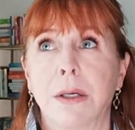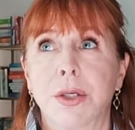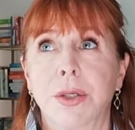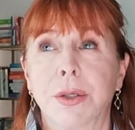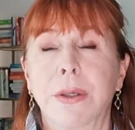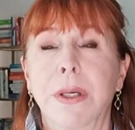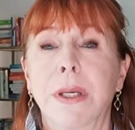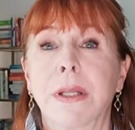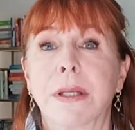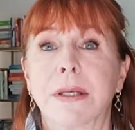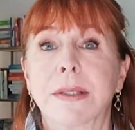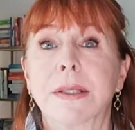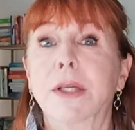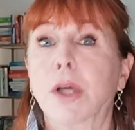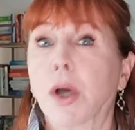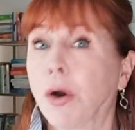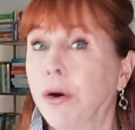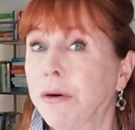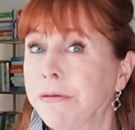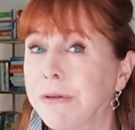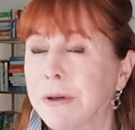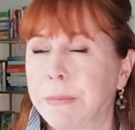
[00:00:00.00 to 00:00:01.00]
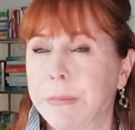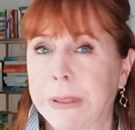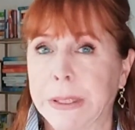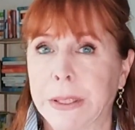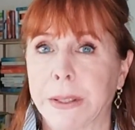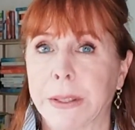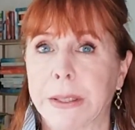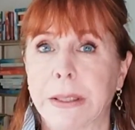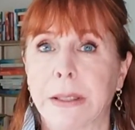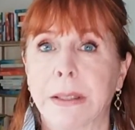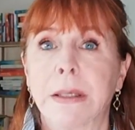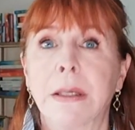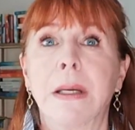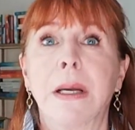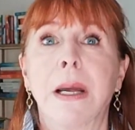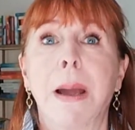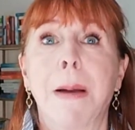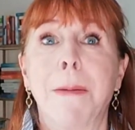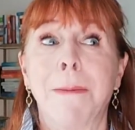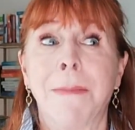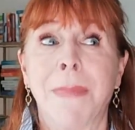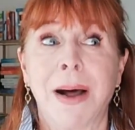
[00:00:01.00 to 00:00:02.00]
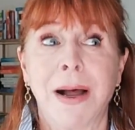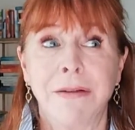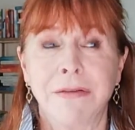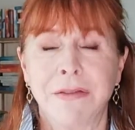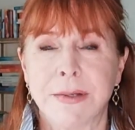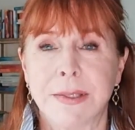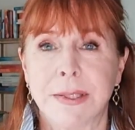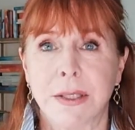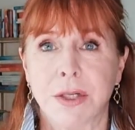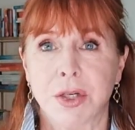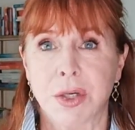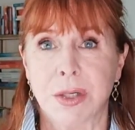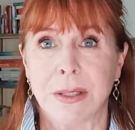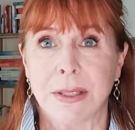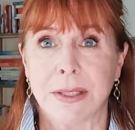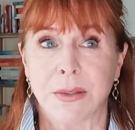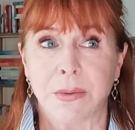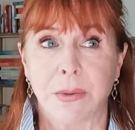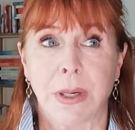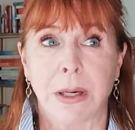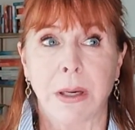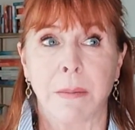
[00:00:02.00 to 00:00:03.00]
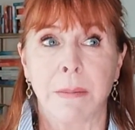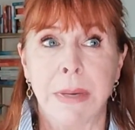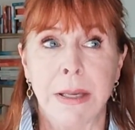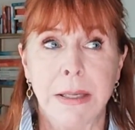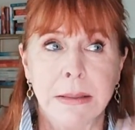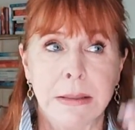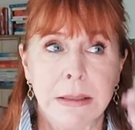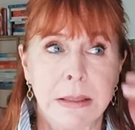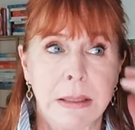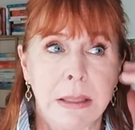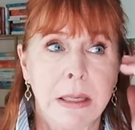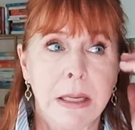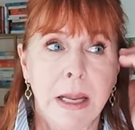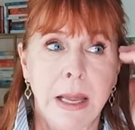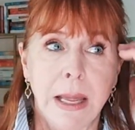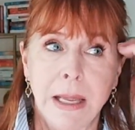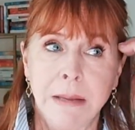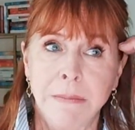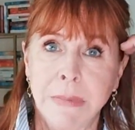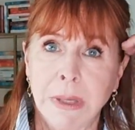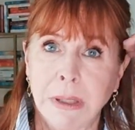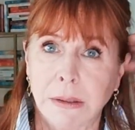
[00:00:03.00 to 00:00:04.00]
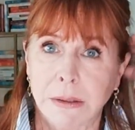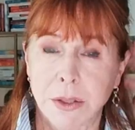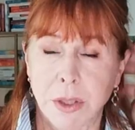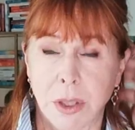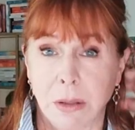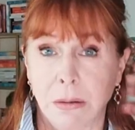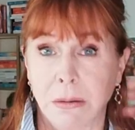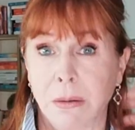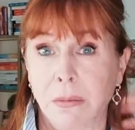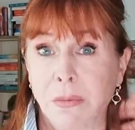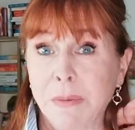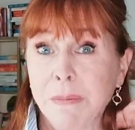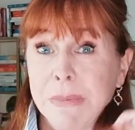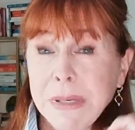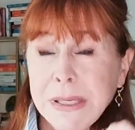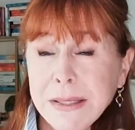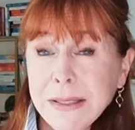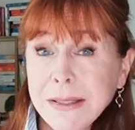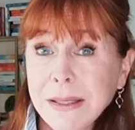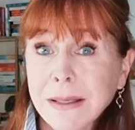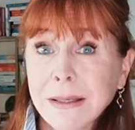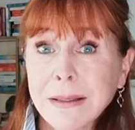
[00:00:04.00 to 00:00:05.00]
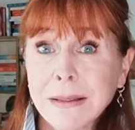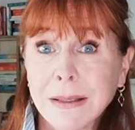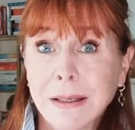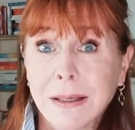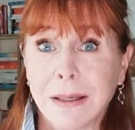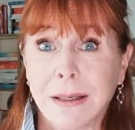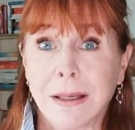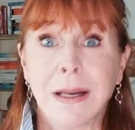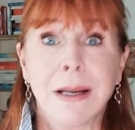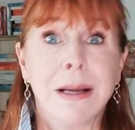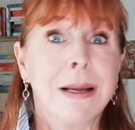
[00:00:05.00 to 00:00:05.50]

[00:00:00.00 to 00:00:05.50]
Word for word: during this COVID period my physician has recommended a melatonin with B6 in it,